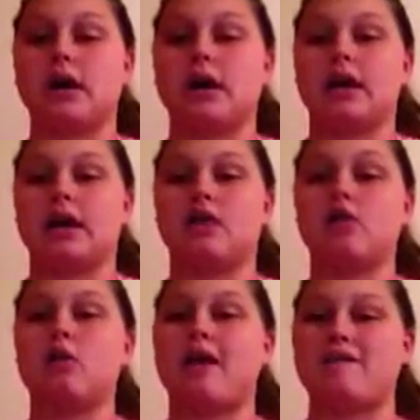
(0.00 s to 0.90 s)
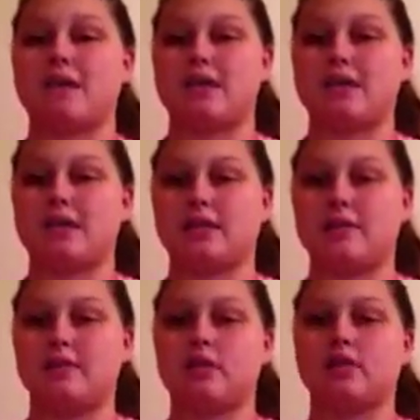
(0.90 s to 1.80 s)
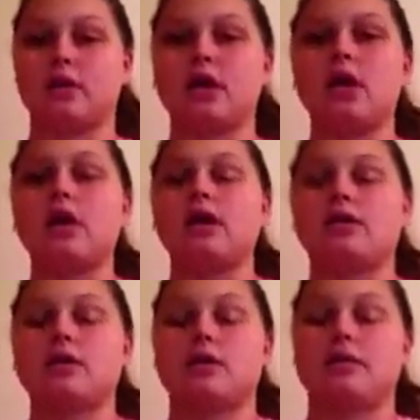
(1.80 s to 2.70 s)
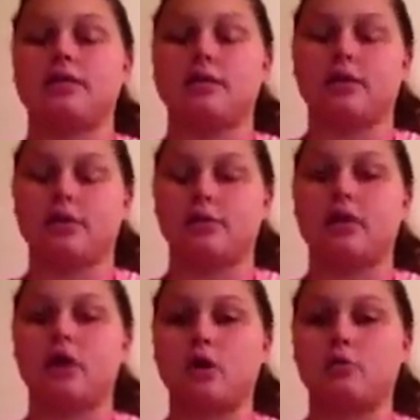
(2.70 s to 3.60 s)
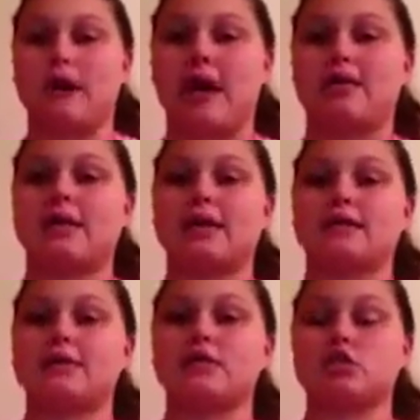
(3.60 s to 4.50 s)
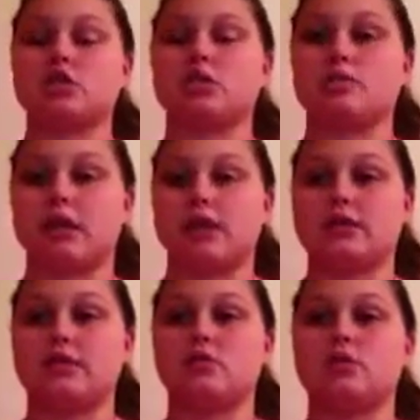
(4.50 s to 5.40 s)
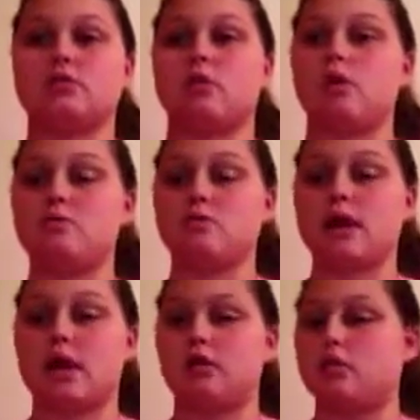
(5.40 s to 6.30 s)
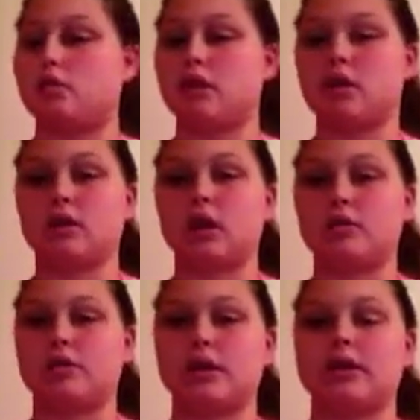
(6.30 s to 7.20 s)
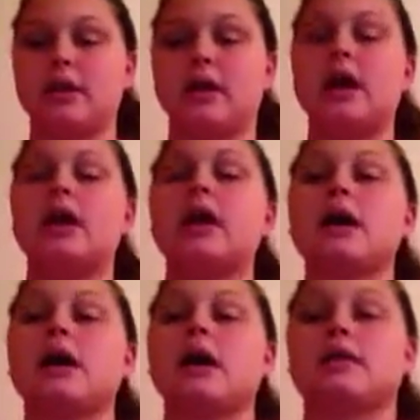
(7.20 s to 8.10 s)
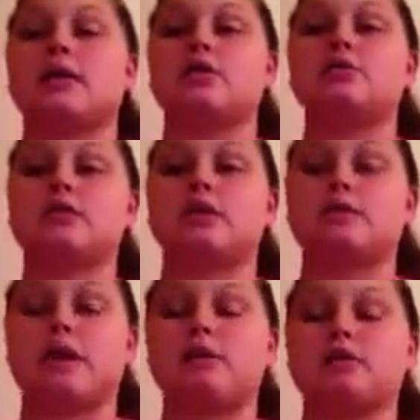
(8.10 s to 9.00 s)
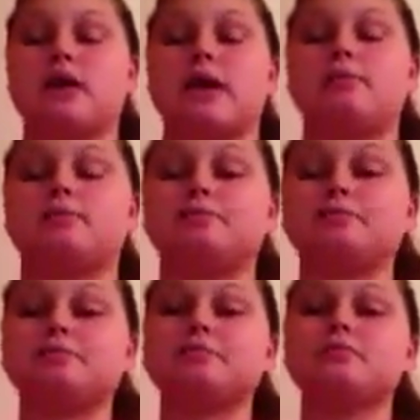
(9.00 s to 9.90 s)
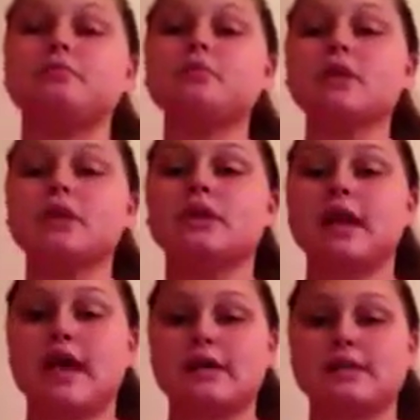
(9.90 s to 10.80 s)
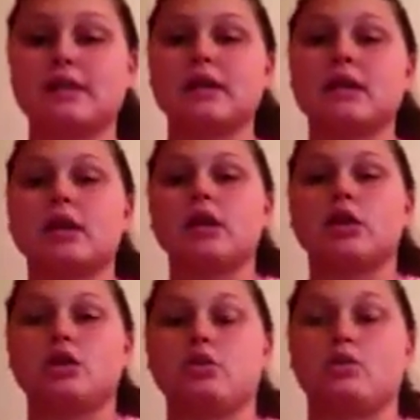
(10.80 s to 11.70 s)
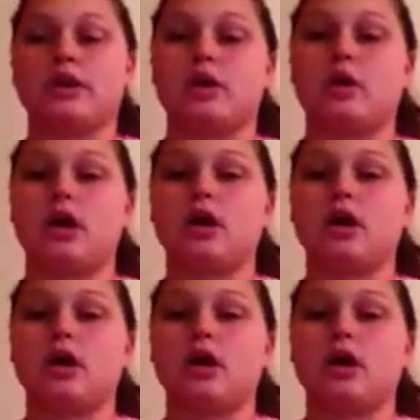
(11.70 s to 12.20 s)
and you don't have anything left over. Then the third cold bath is just to rinse. You just roll them around. You don't need a cloth or anything. And then you set them out to dry. Next, you will